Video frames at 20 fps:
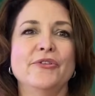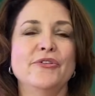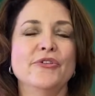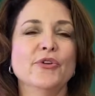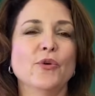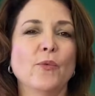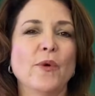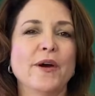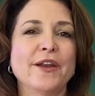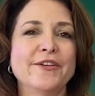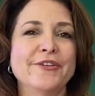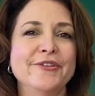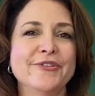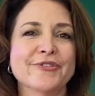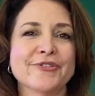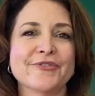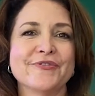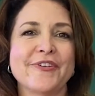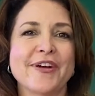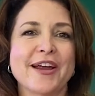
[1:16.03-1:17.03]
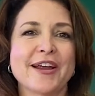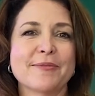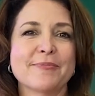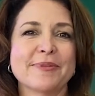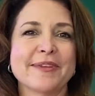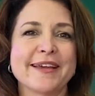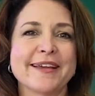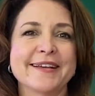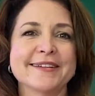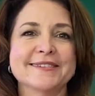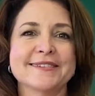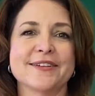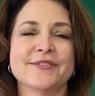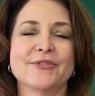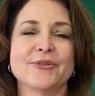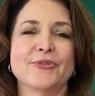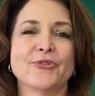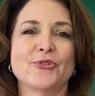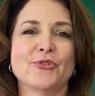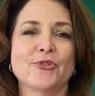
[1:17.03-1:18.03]
You'll want to use your fireplace on
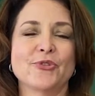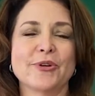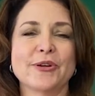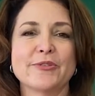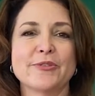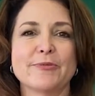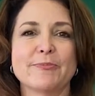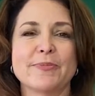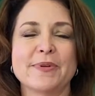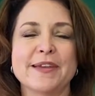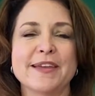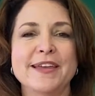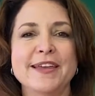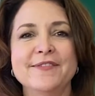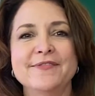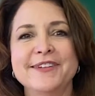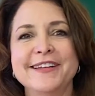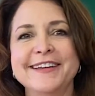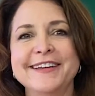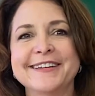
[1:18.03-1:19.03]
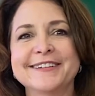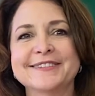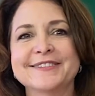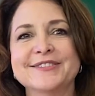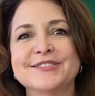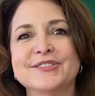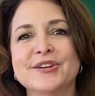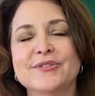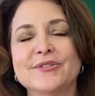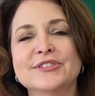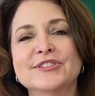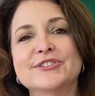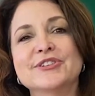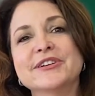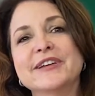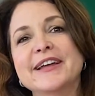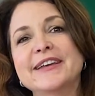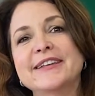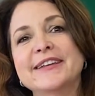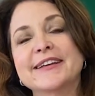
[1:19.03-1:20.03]
those crisp evenings, so it's a
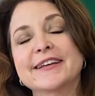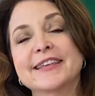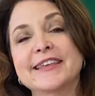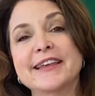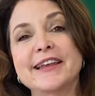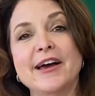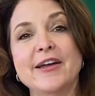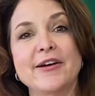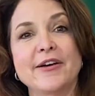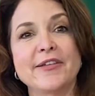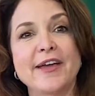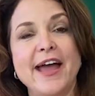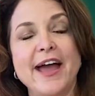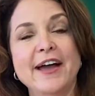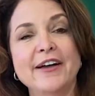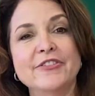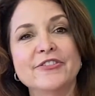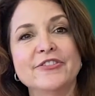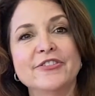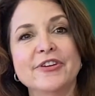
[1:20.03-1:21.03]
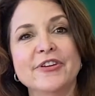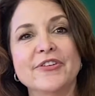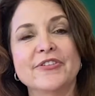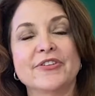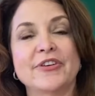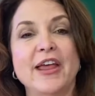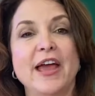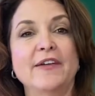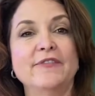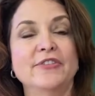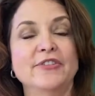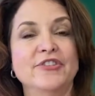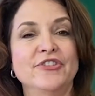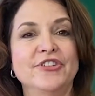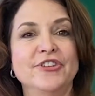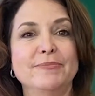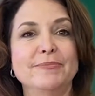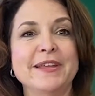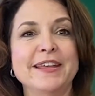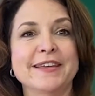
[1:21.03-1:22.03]
good idea to clean out all the ashes and have your
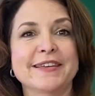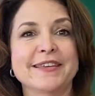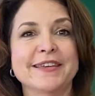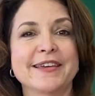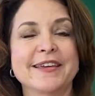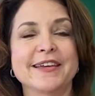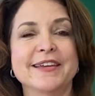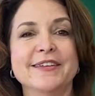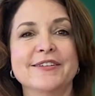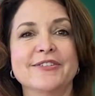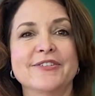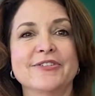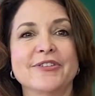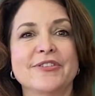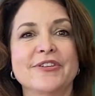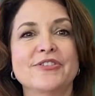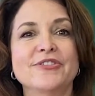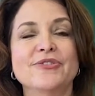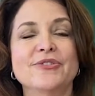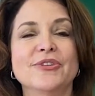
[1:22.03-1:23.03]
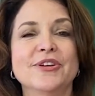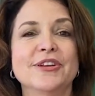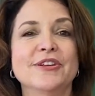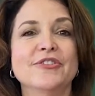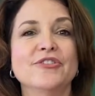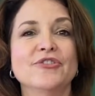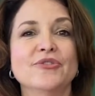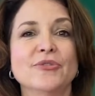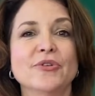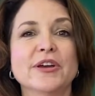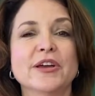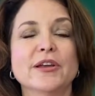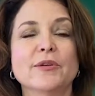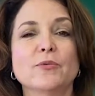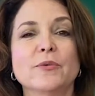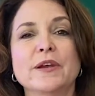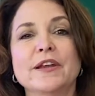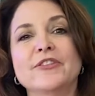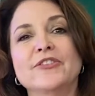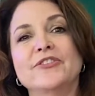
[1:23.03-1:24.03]
chimney cleaned so that you can enjoy it
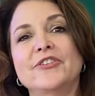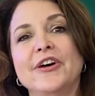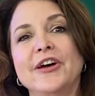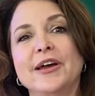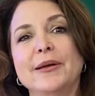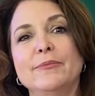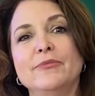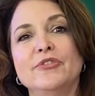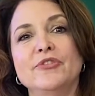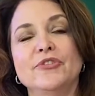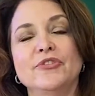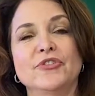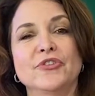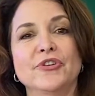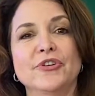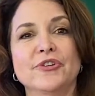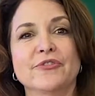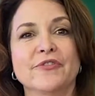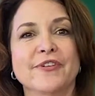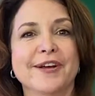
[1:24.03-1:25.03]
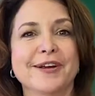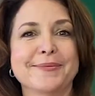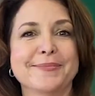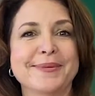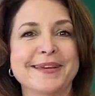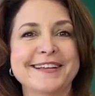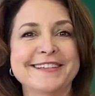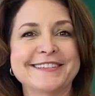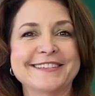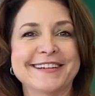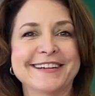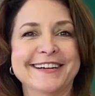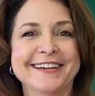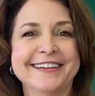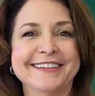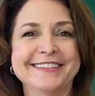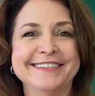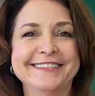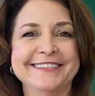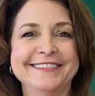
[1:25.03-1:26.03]
when it's time to turn your fireplace
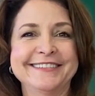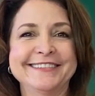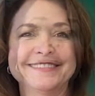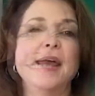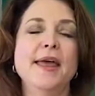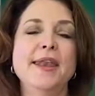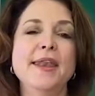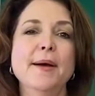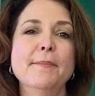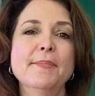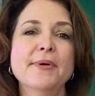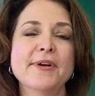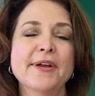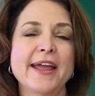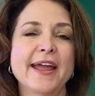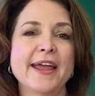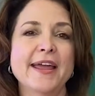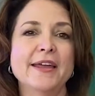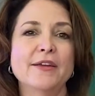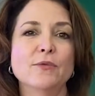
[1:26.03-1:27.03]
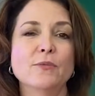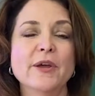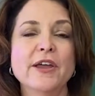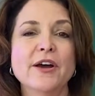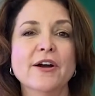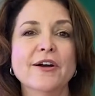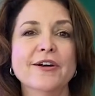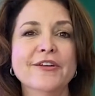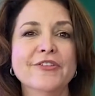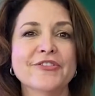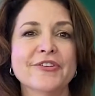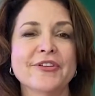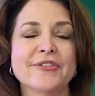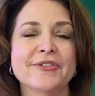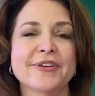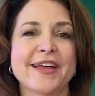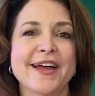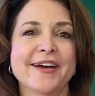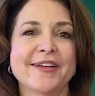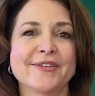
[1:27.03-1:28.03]
on. And number eight, we are in
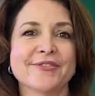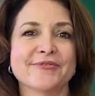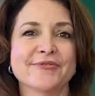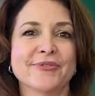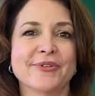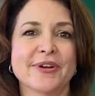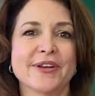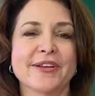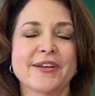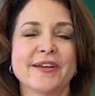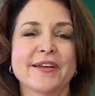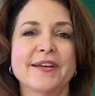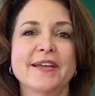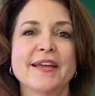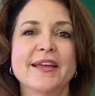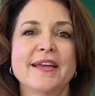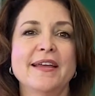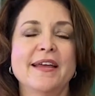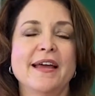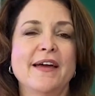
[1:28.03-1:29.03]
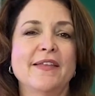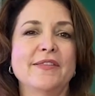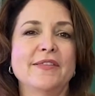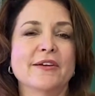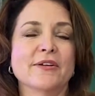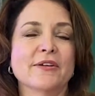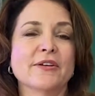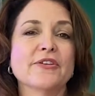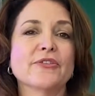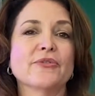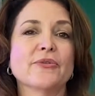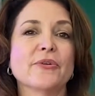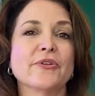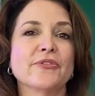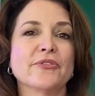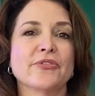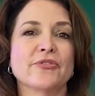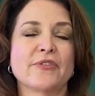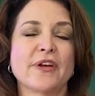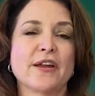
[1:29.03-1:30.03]
Southern California and there is
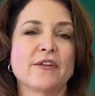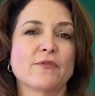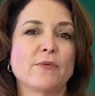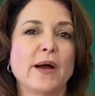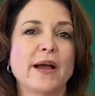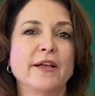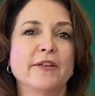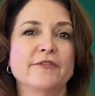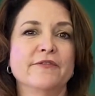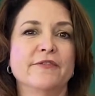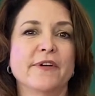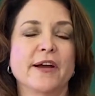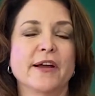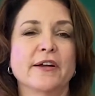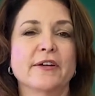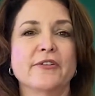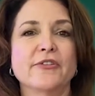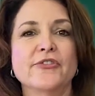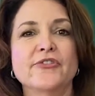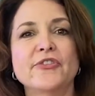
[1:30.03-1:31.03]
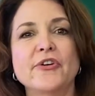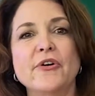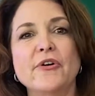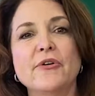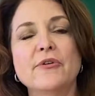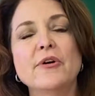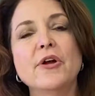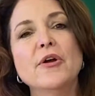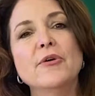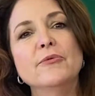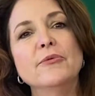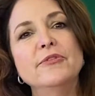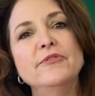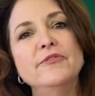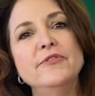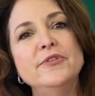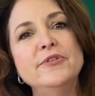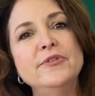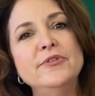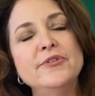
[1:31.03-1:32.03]
always a threat of wildfire, so
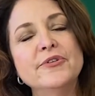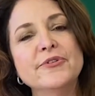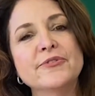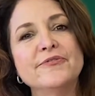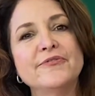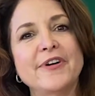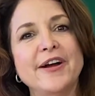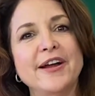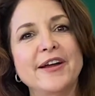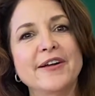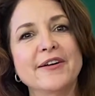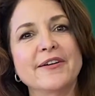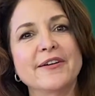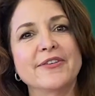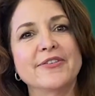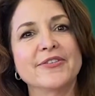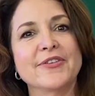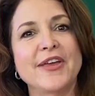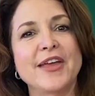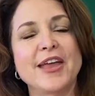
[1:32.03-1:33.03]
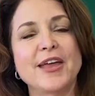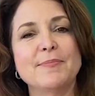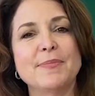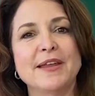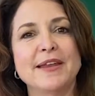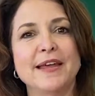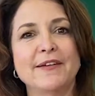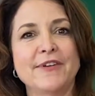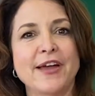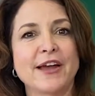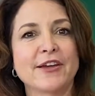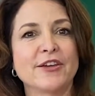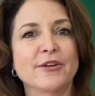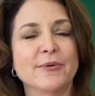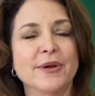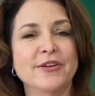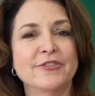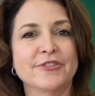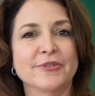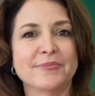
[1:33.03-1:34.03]
review your fire escape and
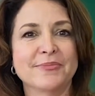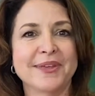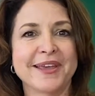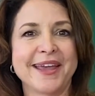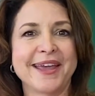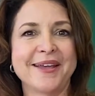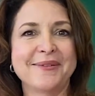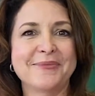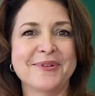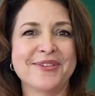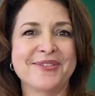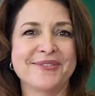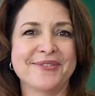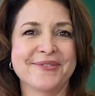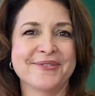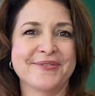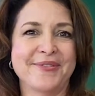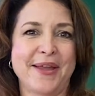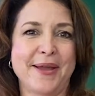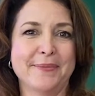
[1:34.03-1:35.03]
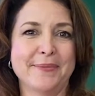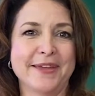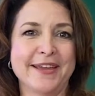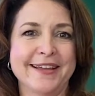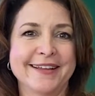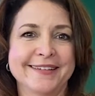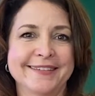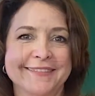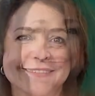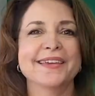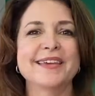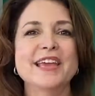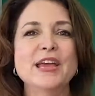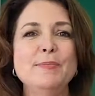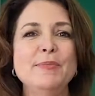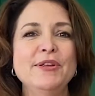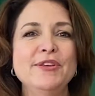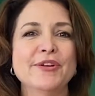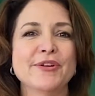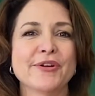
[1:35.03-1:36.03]
evacuation plan with your family.
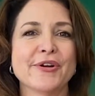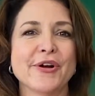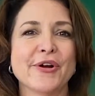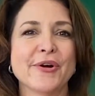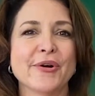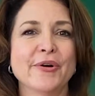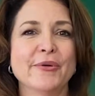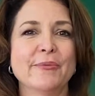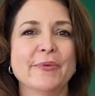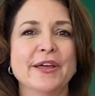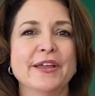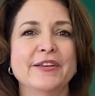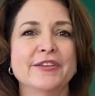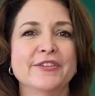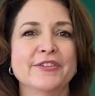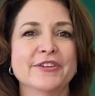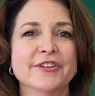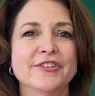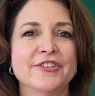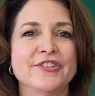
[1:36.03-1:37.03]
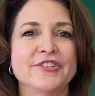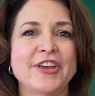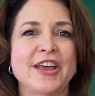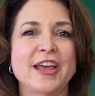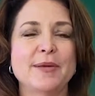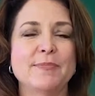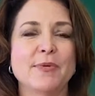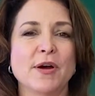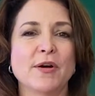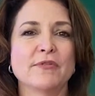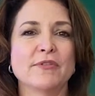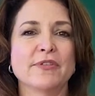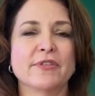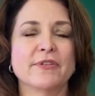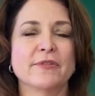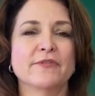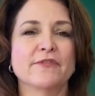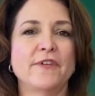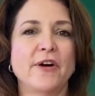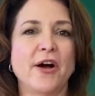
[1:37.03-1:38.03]
Keeping your home in good shape over
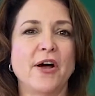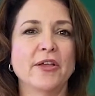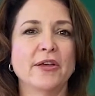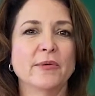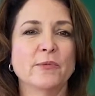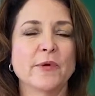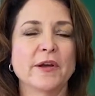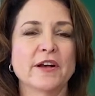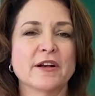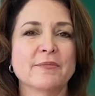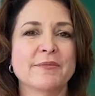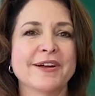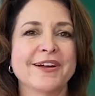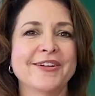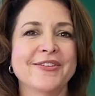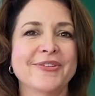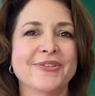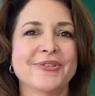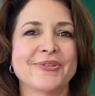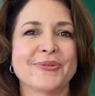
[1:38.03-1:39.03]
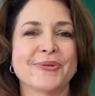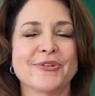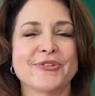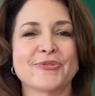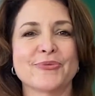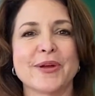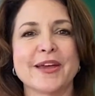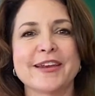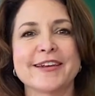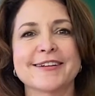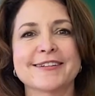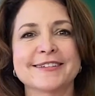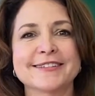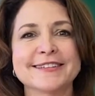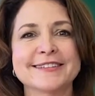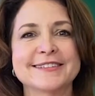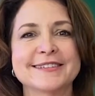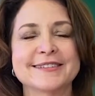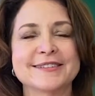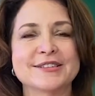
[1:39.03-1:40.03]
the fall and winter months so it's ready to
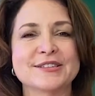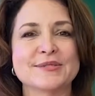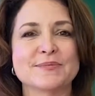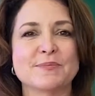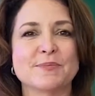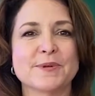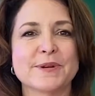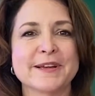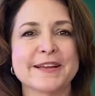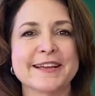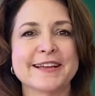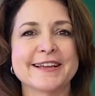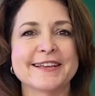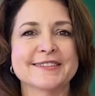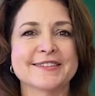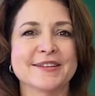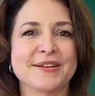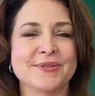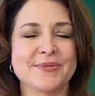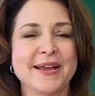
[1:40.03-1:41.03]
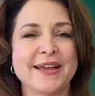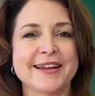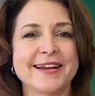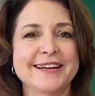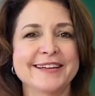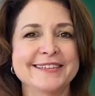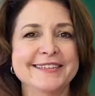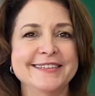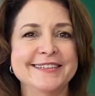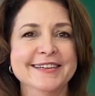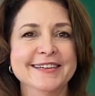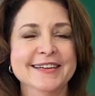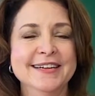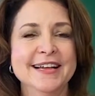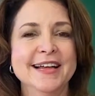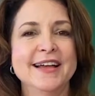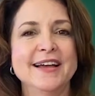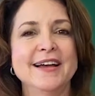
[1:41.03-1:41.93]
list in the spring is a great idea.